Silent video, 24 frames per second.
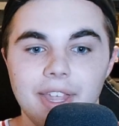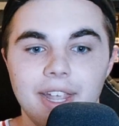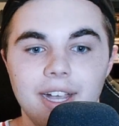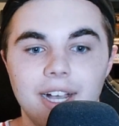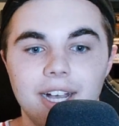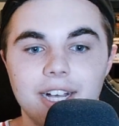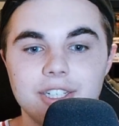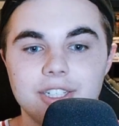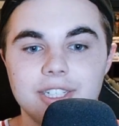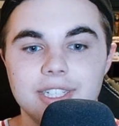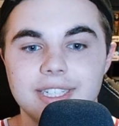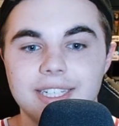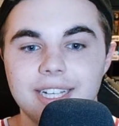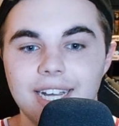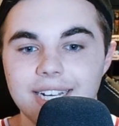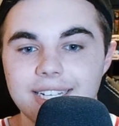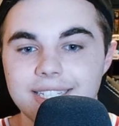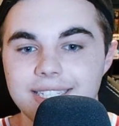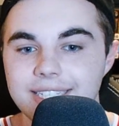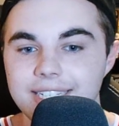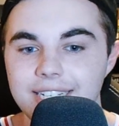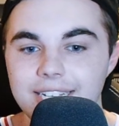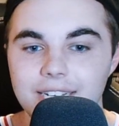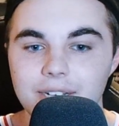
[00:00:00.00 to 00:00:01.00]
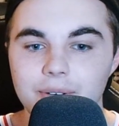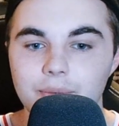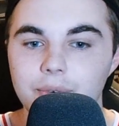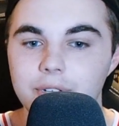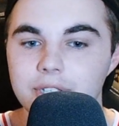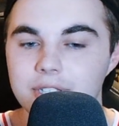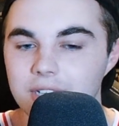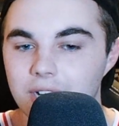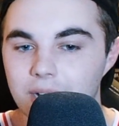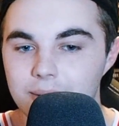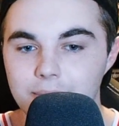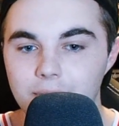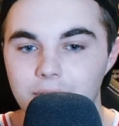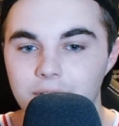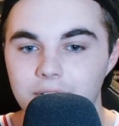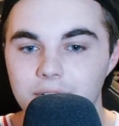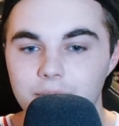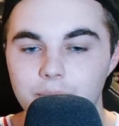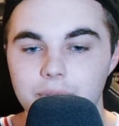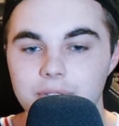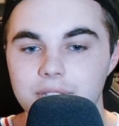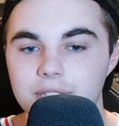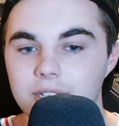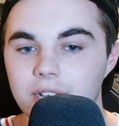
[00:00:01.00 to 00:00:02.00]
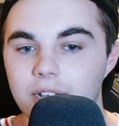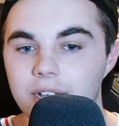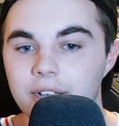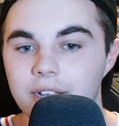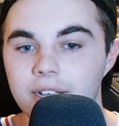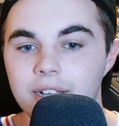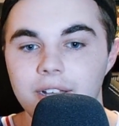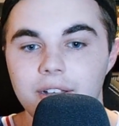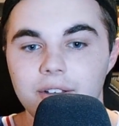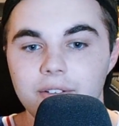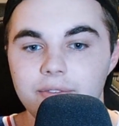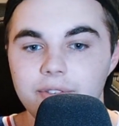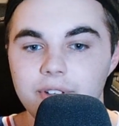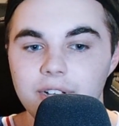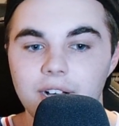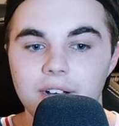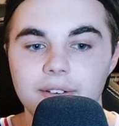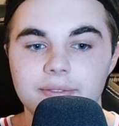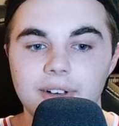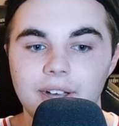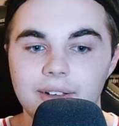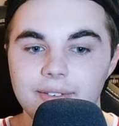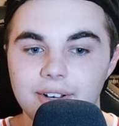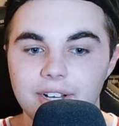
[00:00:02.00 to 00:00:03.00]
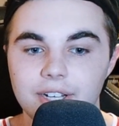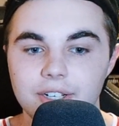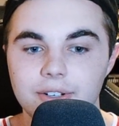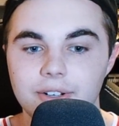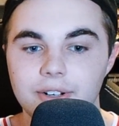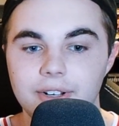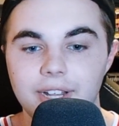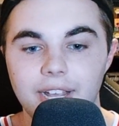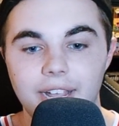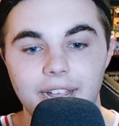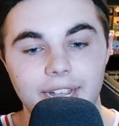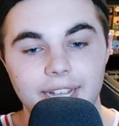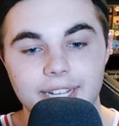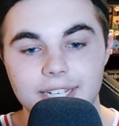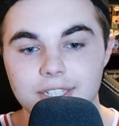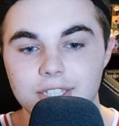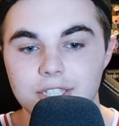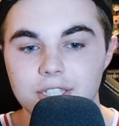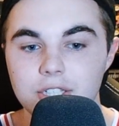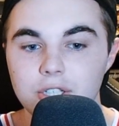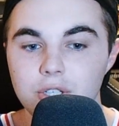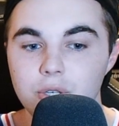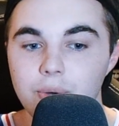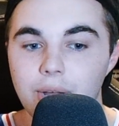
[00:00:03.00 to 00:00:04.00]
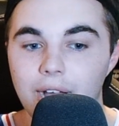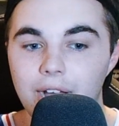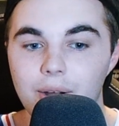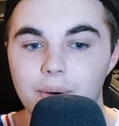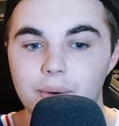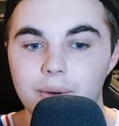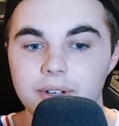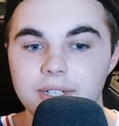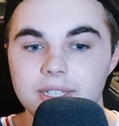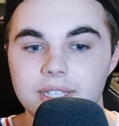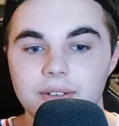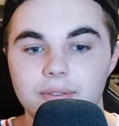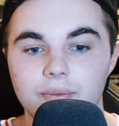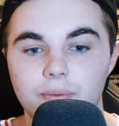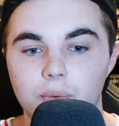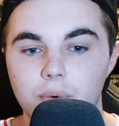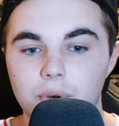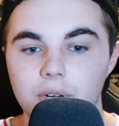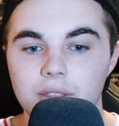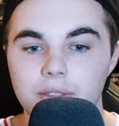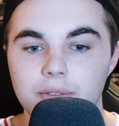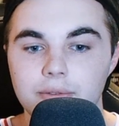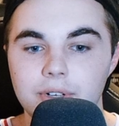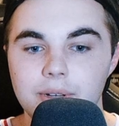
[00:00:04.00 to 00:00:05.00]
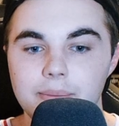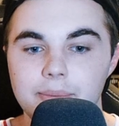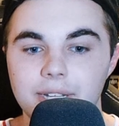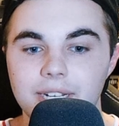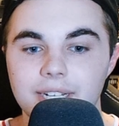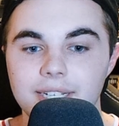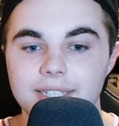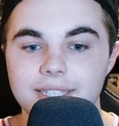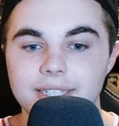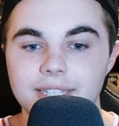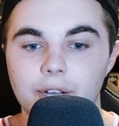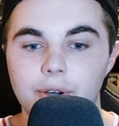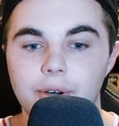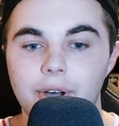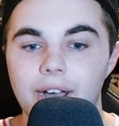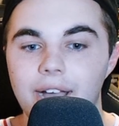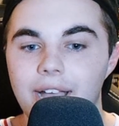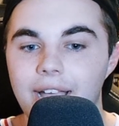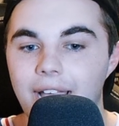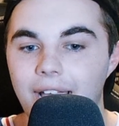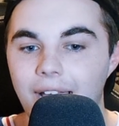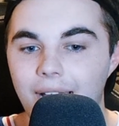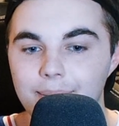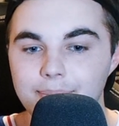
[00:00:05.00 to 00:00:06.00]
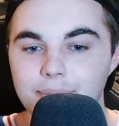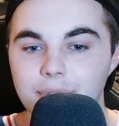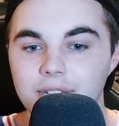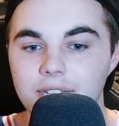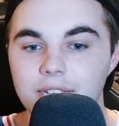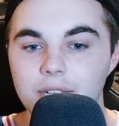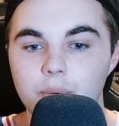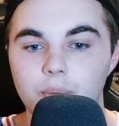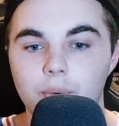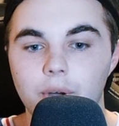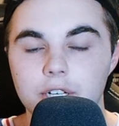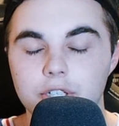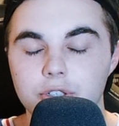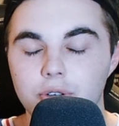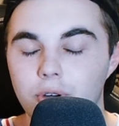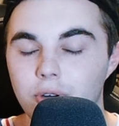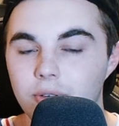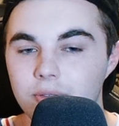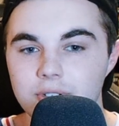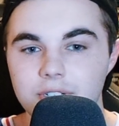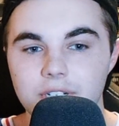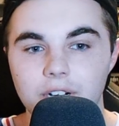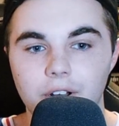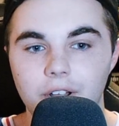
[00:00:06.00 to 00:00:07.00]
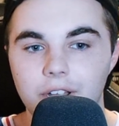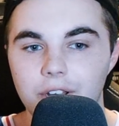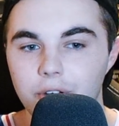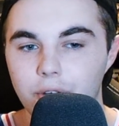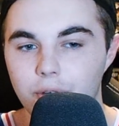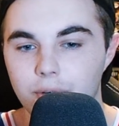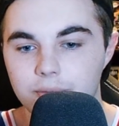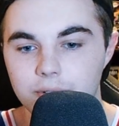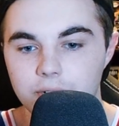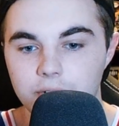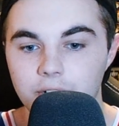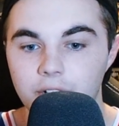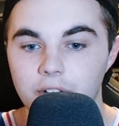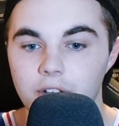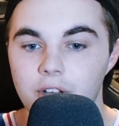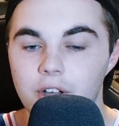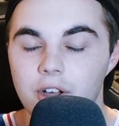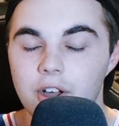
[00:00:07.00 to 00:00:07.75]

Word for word: Uh, she's got a scene with Tom Holland with the Fiat 500 and two hours and 43 minutes that I happily watch over and over.